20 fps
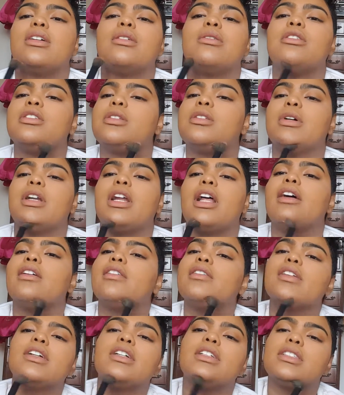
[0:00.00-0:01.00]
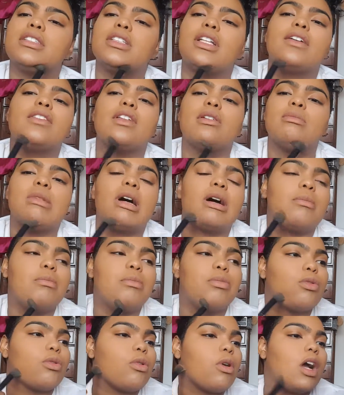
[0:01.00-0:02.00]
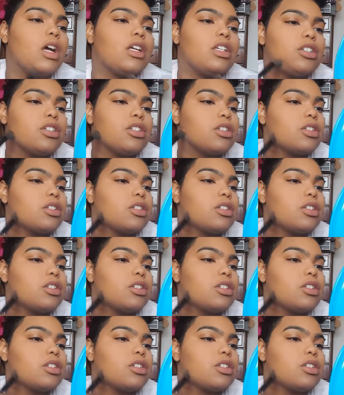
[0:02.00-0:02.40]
With whatever is left on my brush.